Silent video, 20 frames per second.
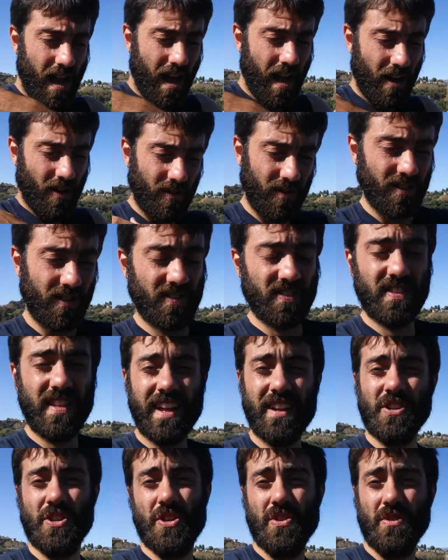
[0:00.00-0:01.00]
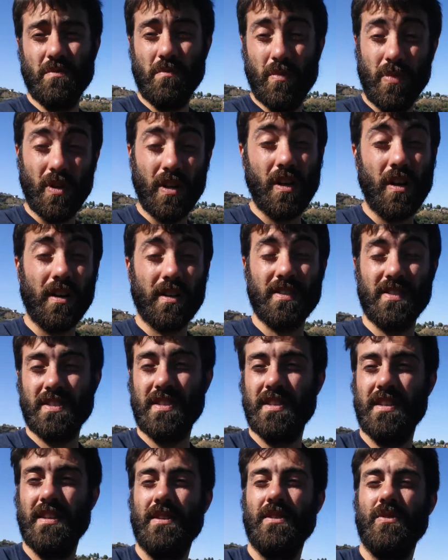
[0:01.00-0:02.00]
how this tension
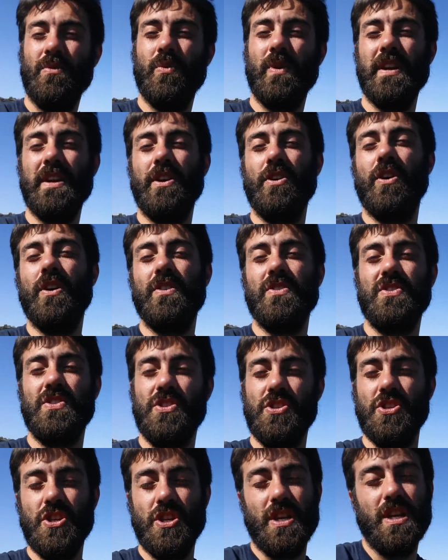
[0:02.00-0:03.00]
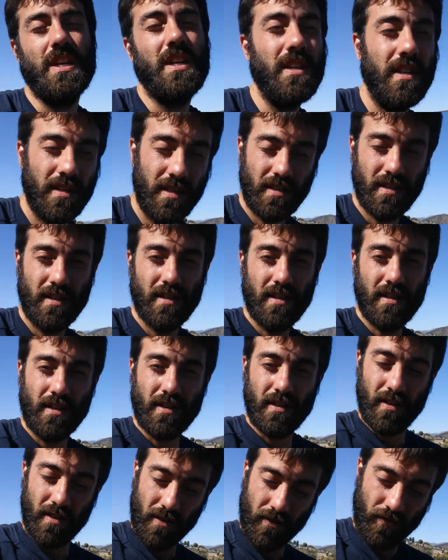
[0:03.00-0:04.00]
blocks what he calls chi
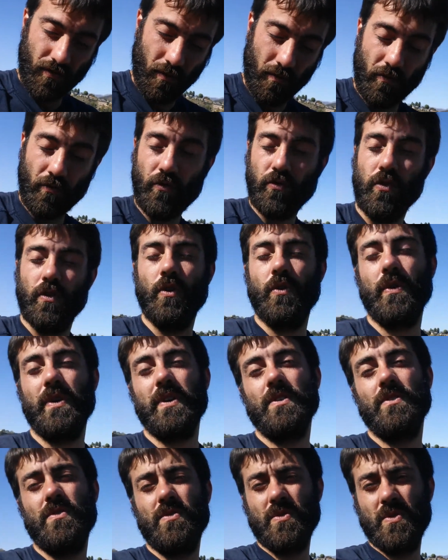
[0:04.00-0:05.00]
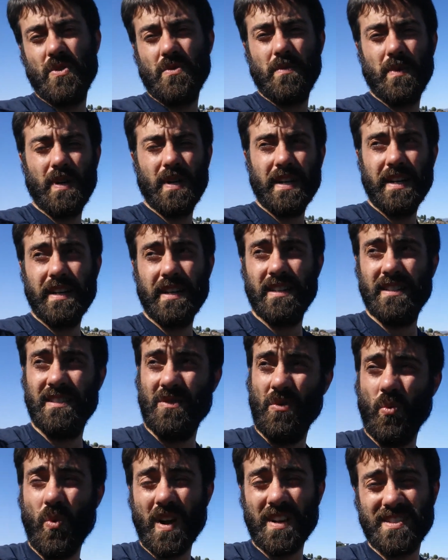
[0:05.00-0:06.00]
from flowing through your body.
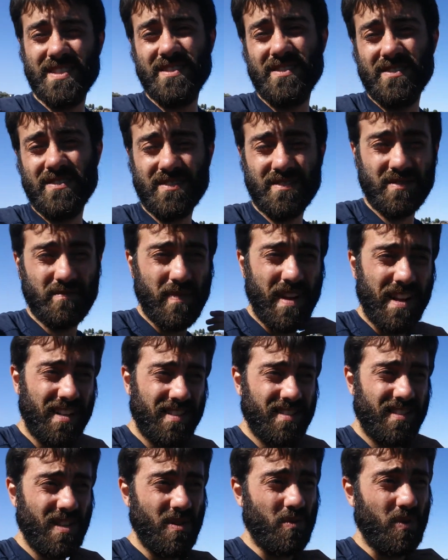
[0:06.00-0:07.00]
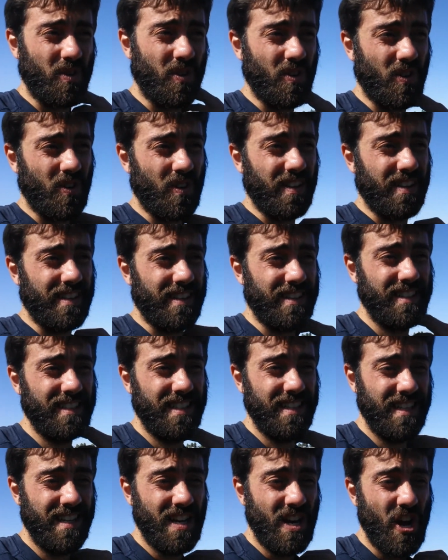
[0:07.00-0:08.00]
Western medicine will call it
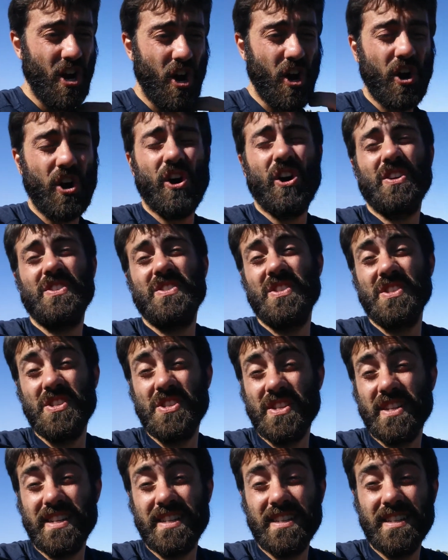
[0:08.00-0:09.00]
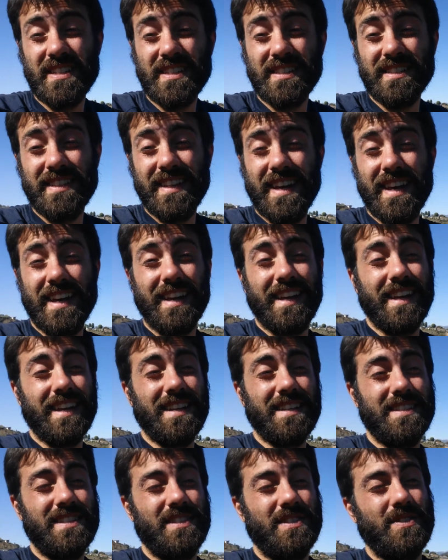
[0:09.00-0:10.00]
oxygen uh, that
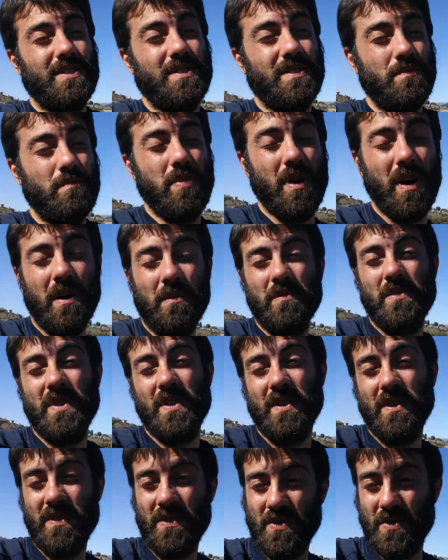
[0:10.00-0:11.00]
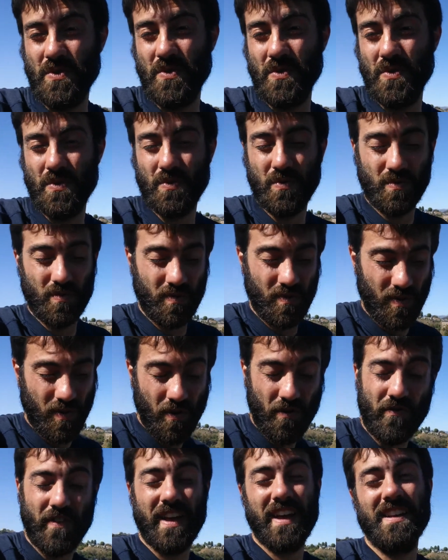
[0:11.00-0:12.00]
gets pumped through
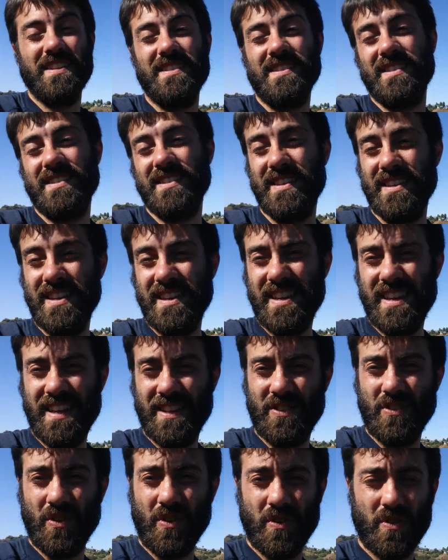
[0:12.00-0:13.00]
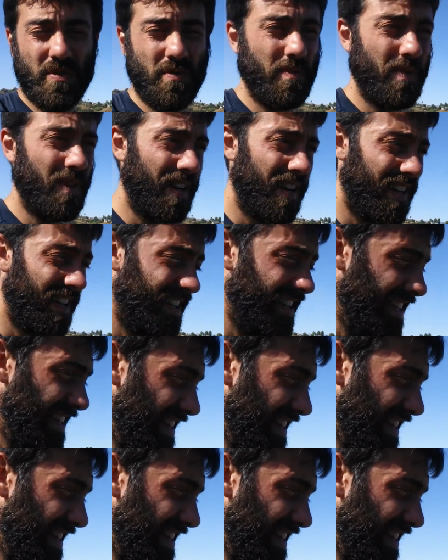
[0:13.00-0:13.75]
your veins into all your body.